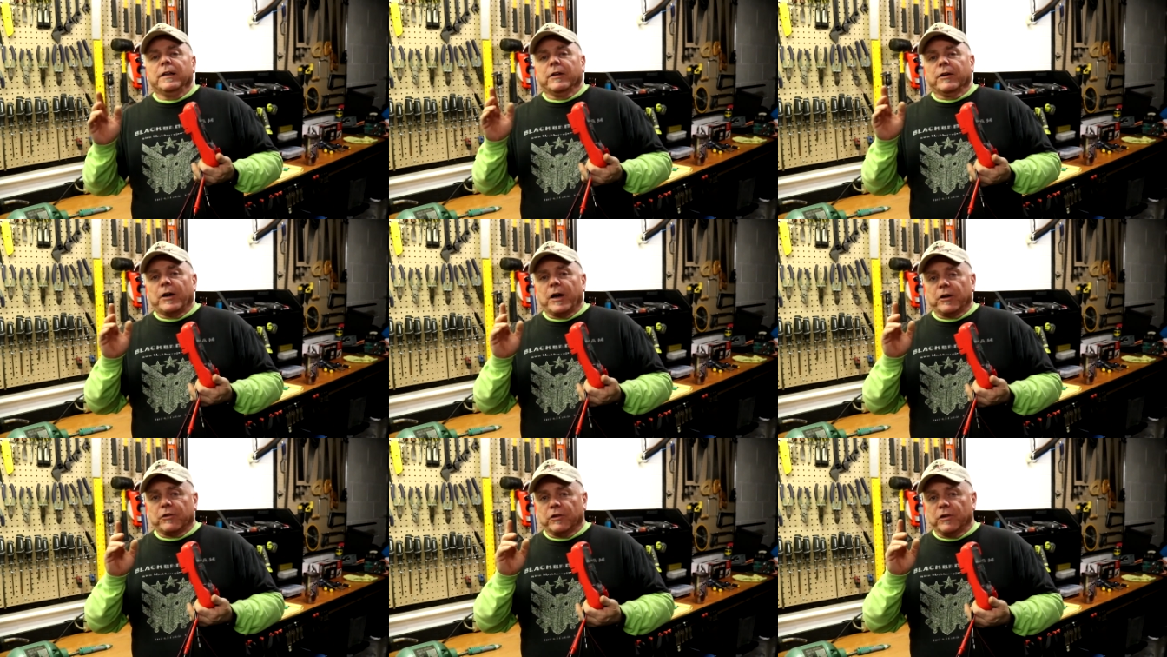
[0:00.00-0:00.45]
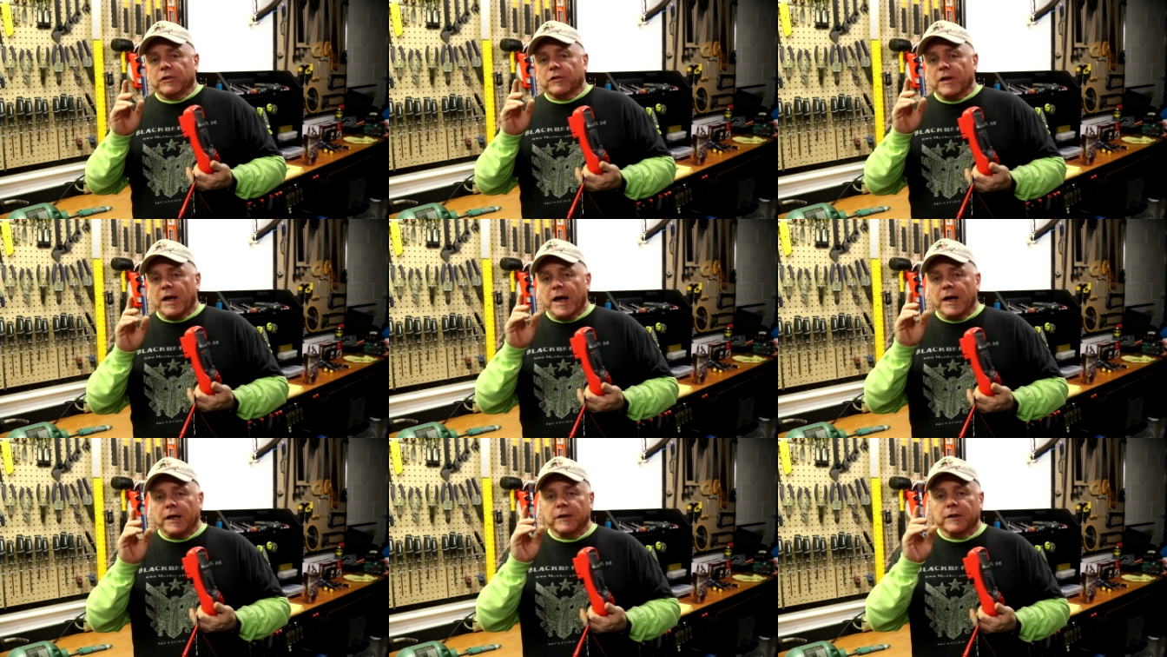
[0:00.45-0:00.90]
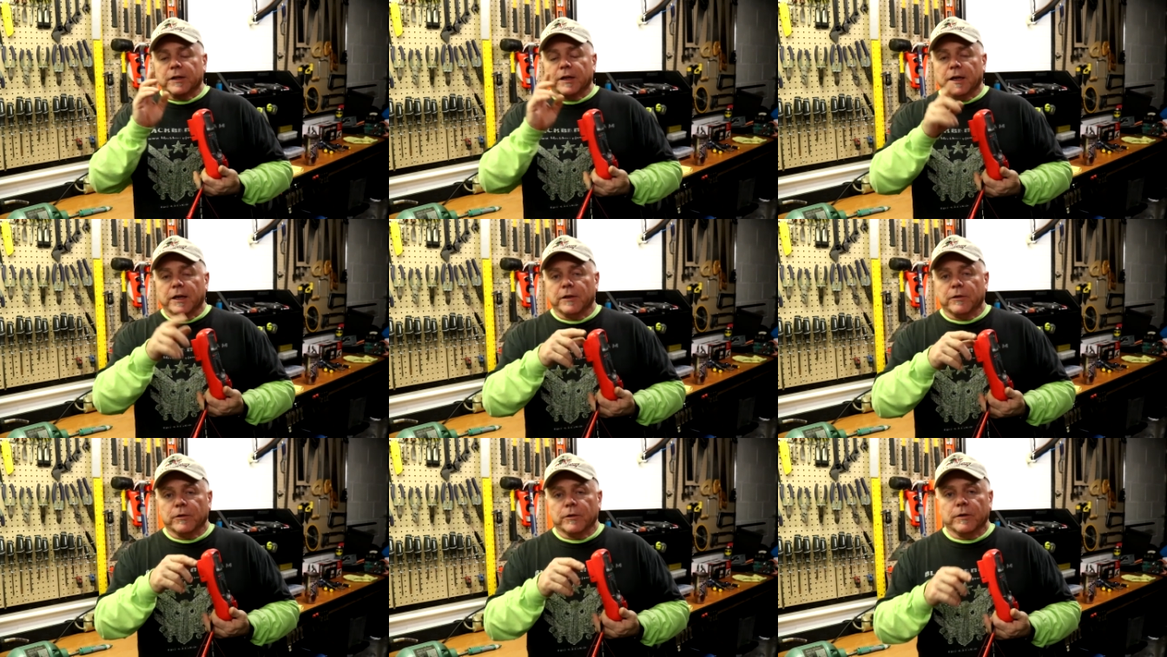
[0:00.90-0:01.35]
They're actually tied
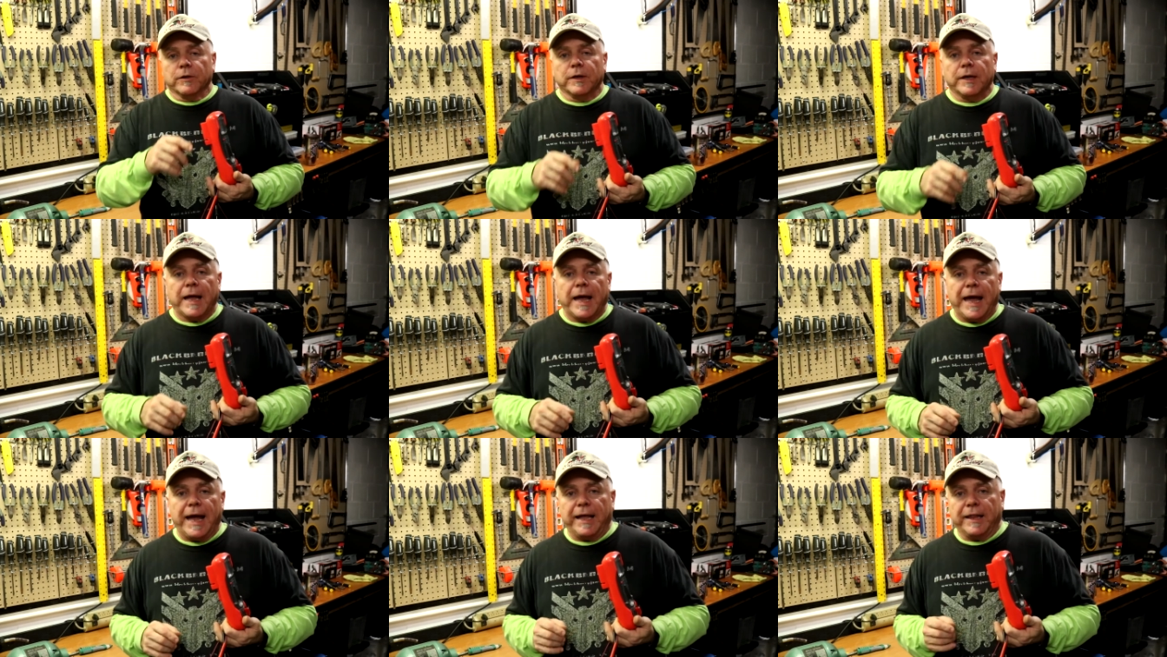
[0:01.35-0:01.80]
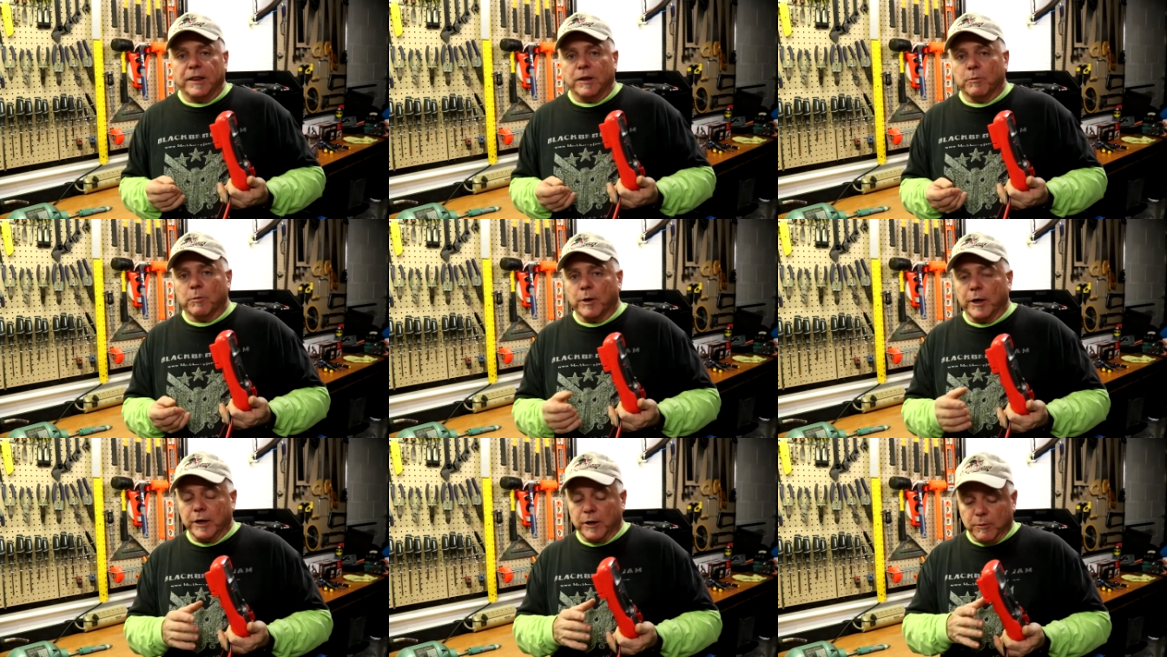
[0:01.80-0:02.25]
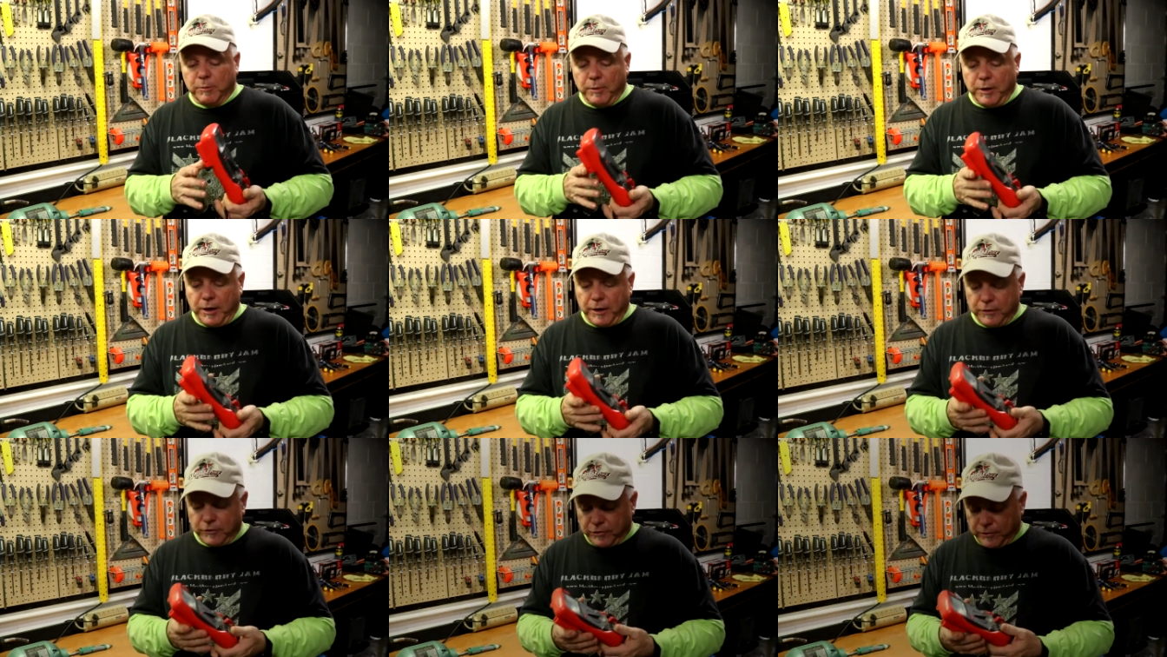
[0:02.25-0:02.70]
together at the breaker
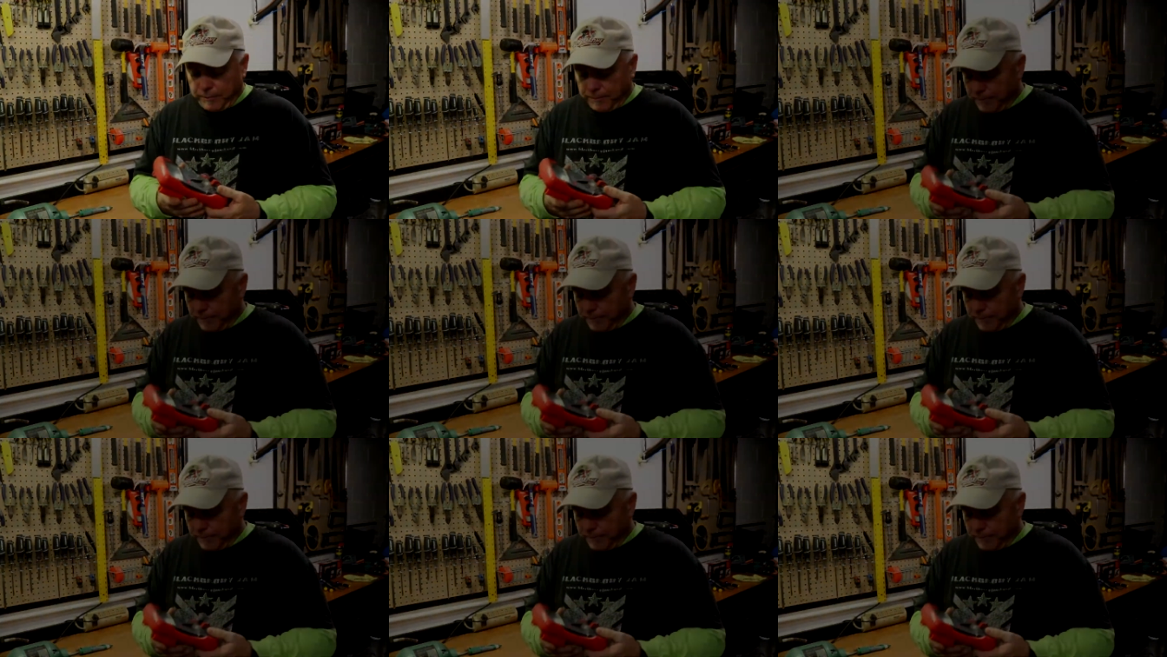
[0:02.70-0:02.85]
box.